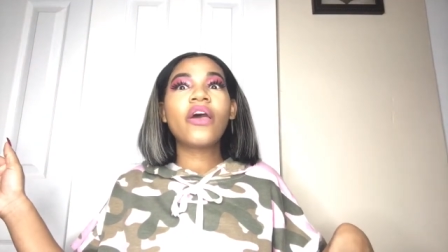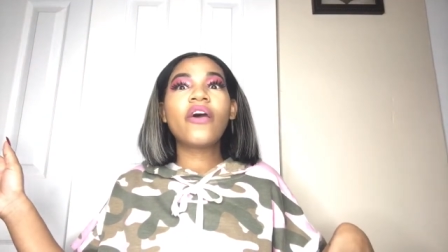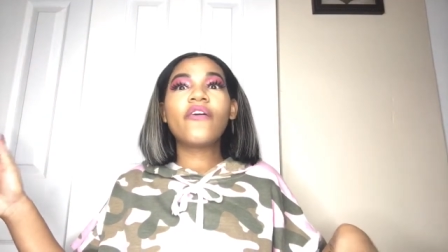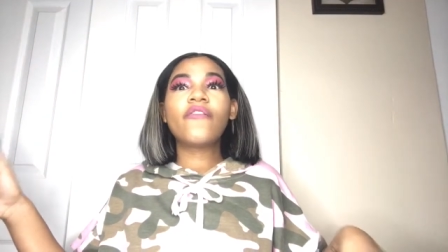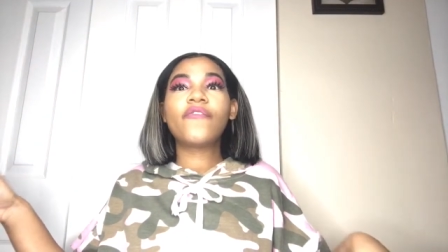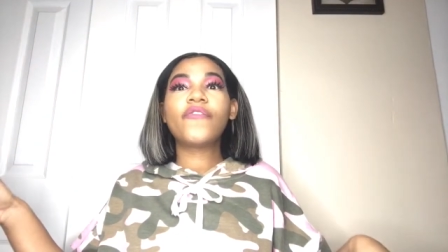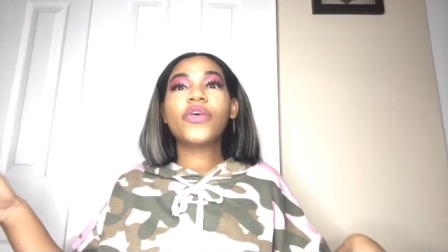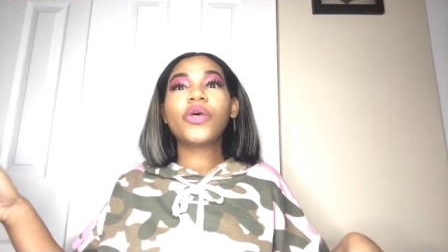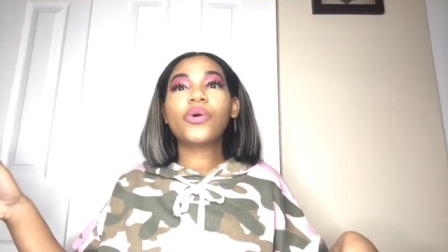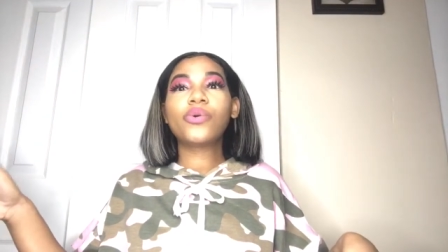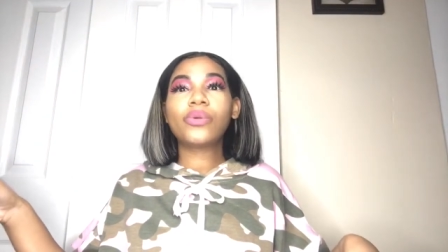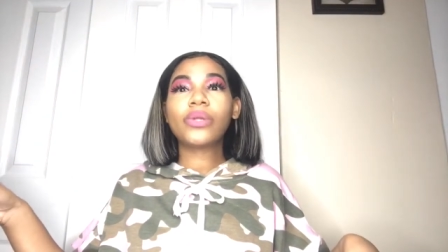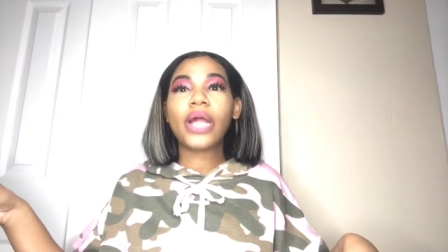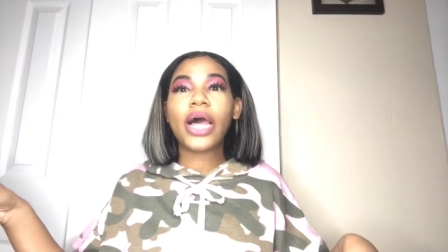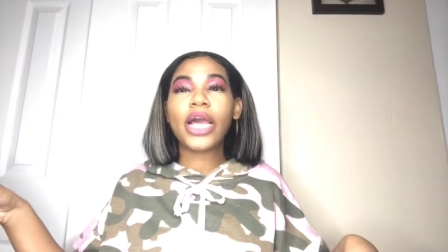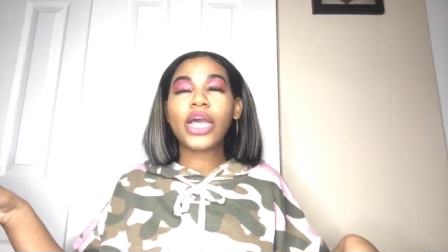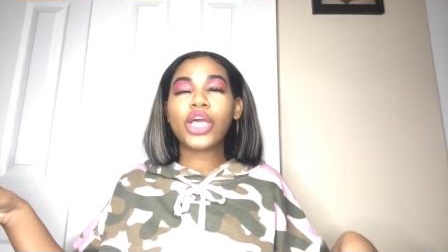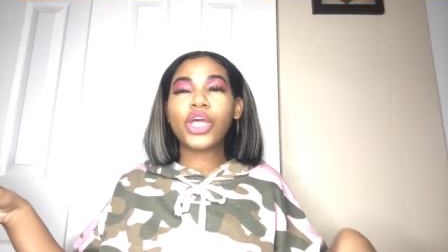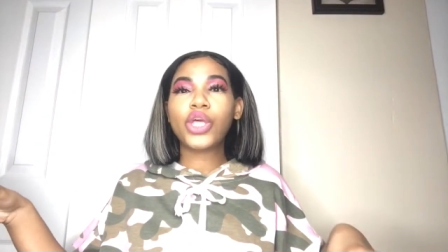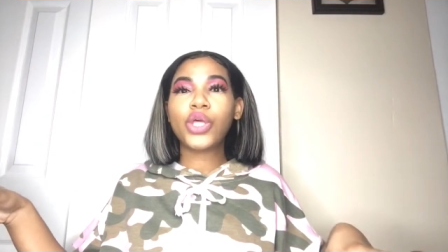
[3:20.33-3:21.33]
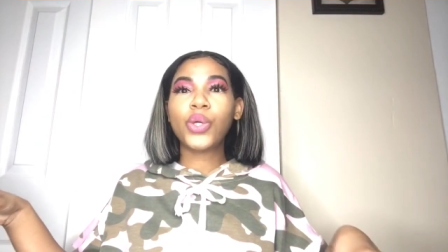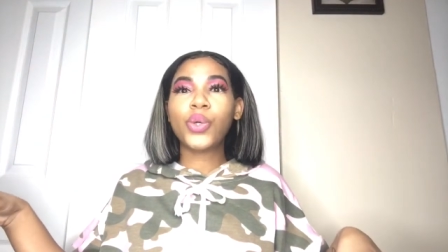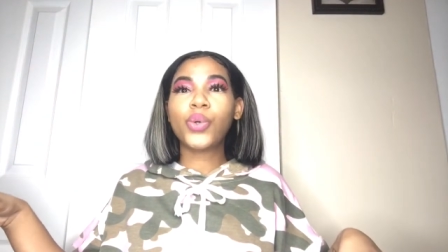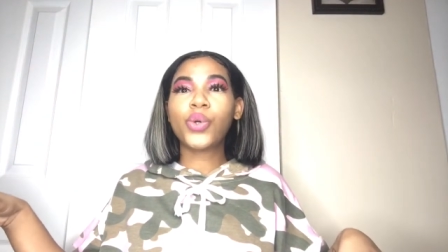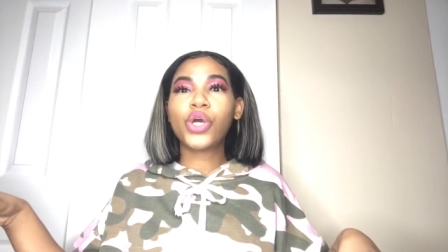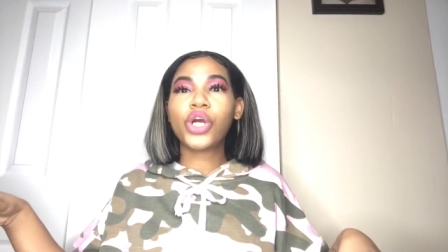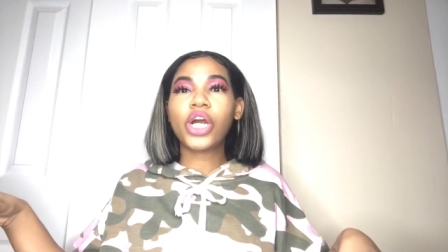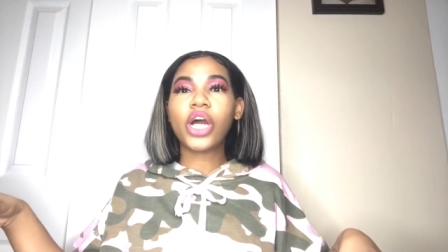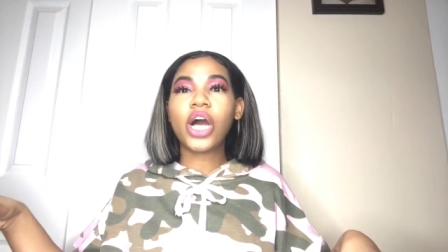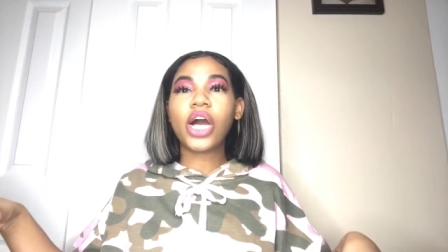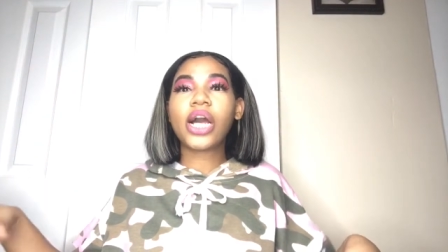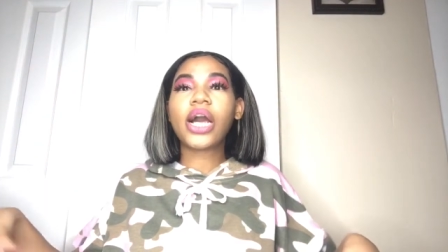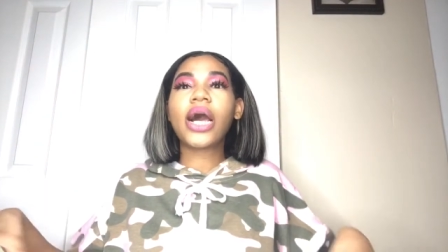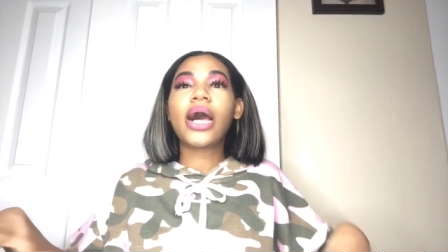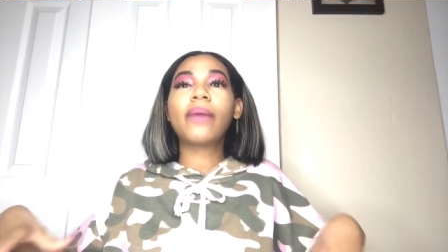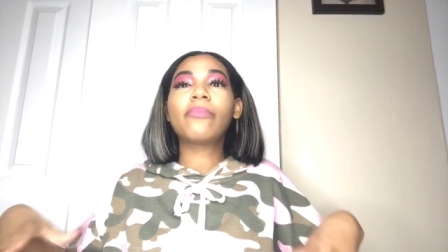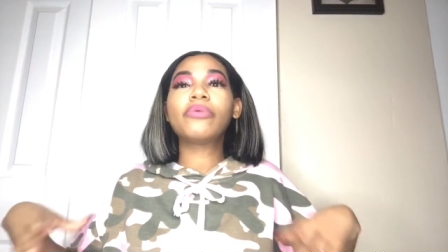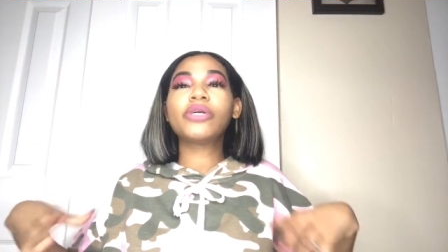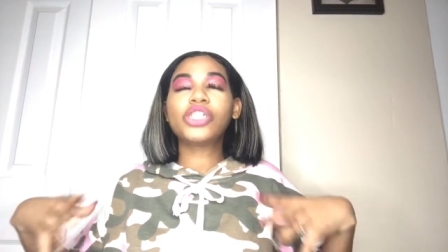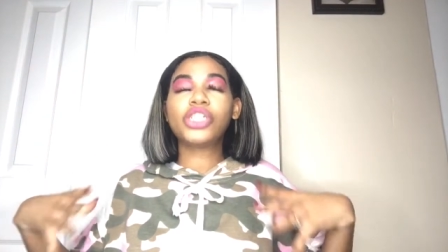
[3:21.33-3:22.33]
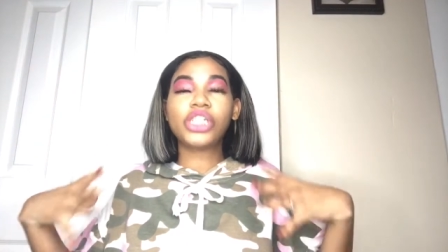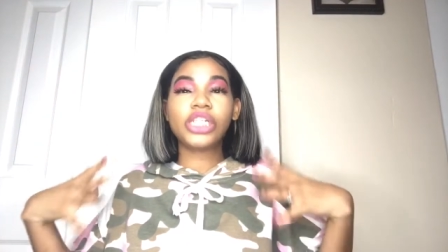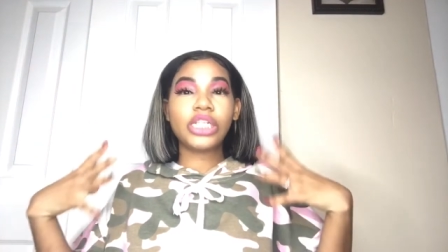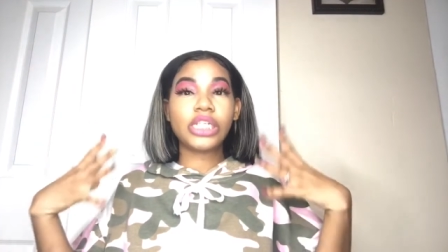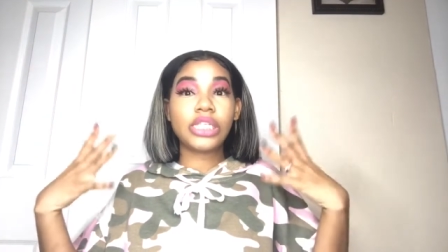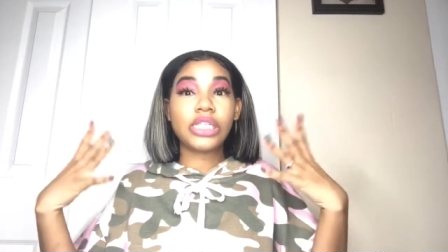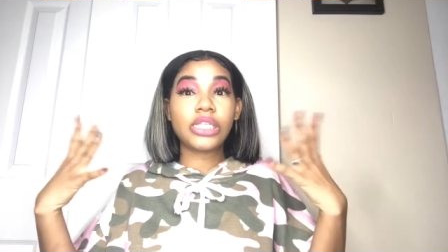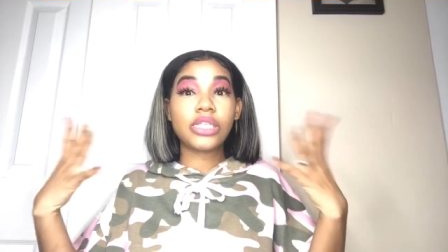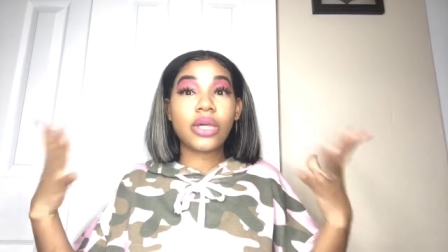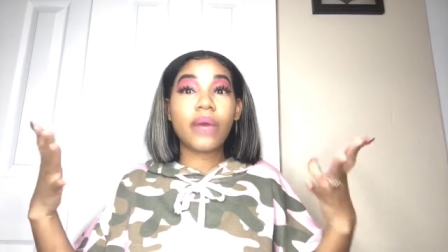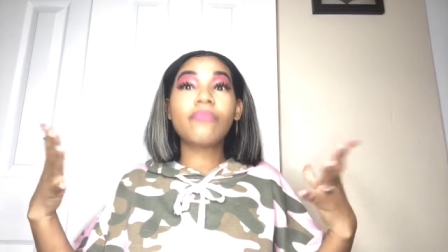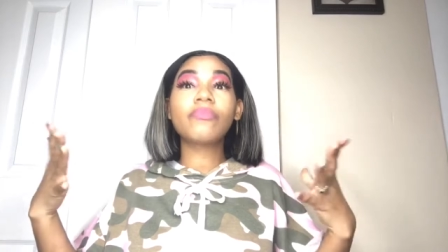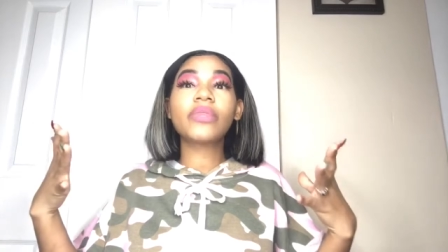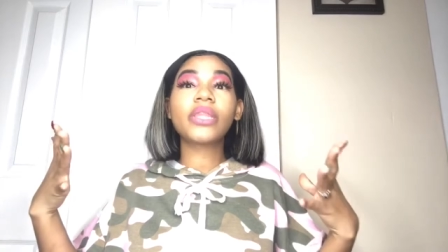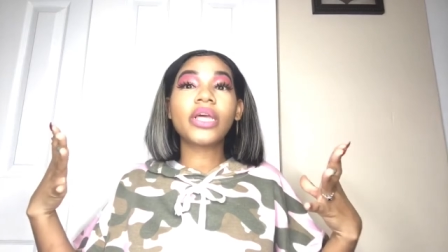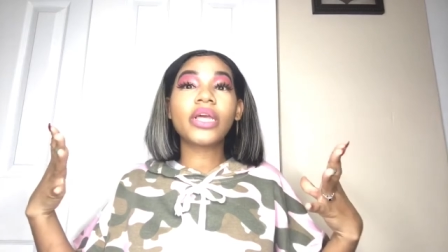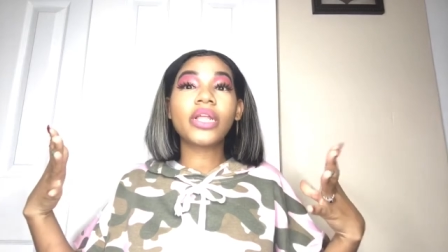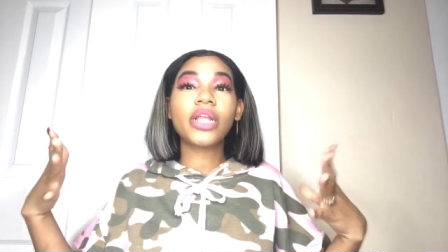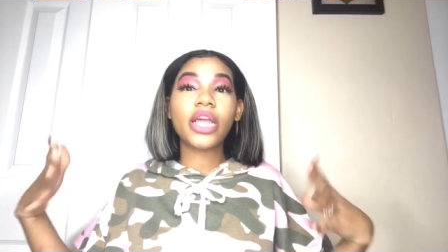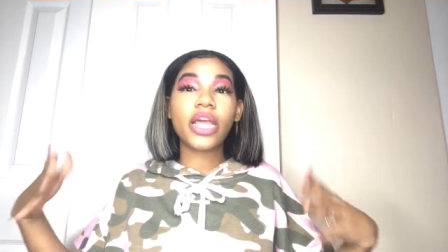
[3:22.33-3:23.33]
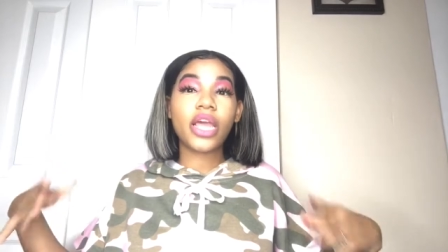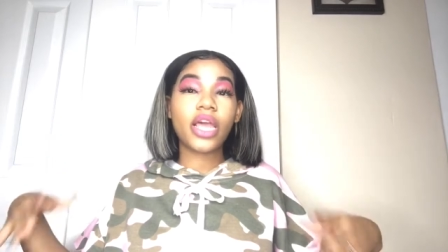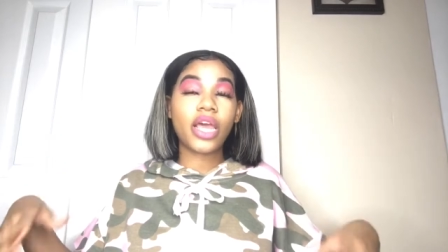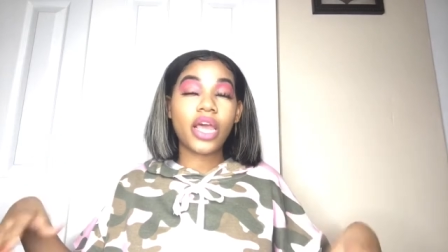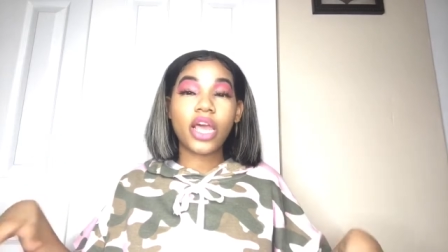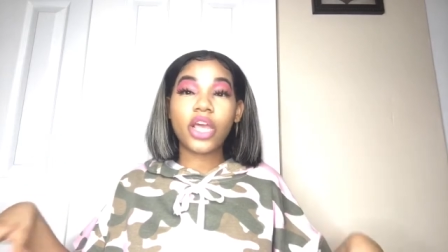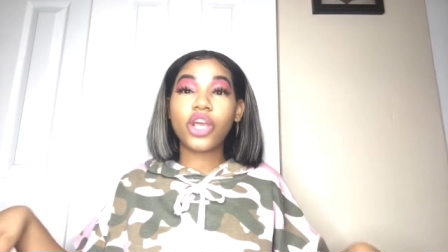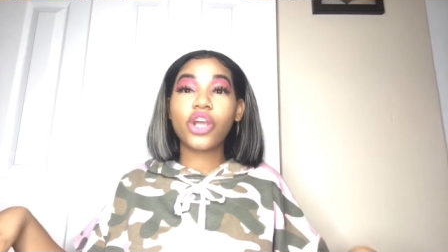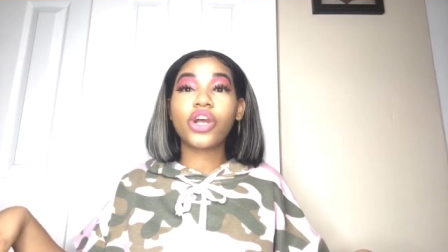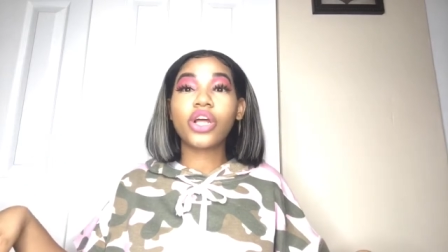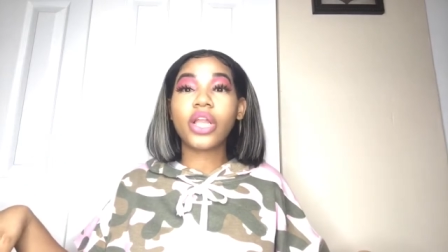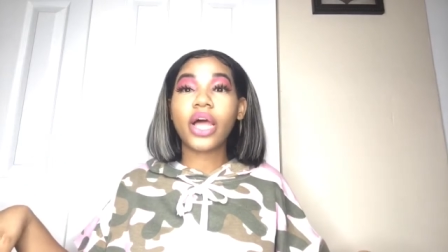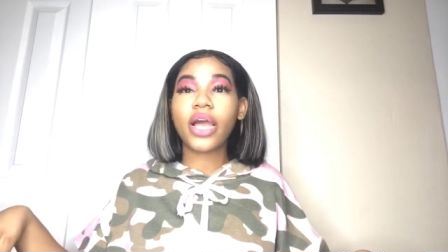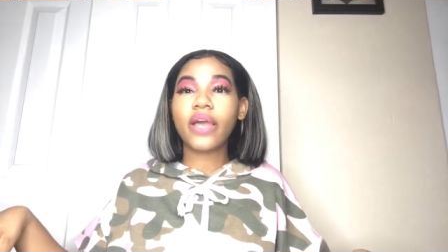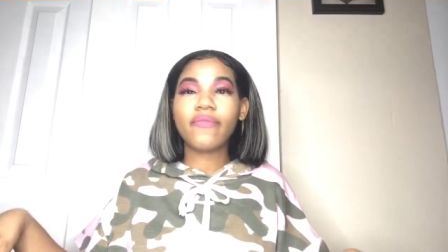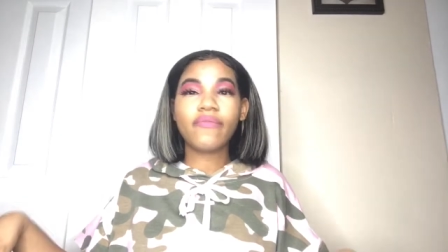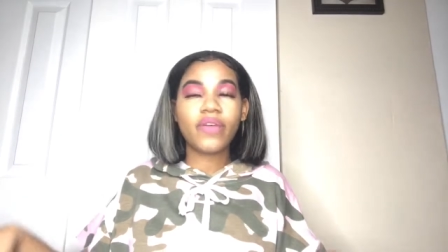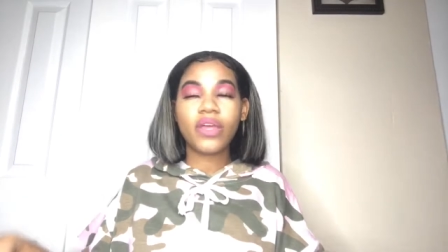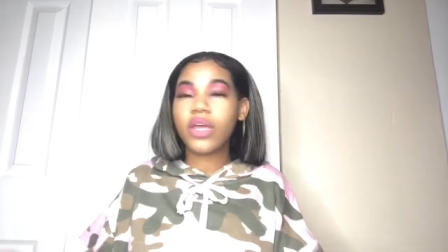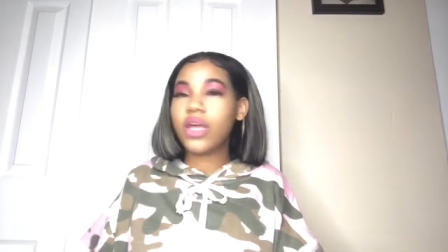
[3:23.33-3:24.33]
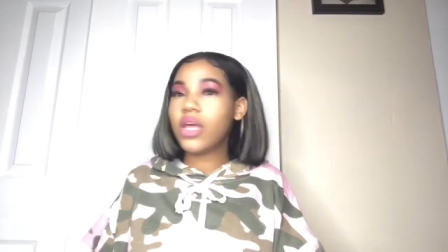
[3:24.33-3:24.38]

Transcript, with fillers: feel like you're accomplishing something in your life,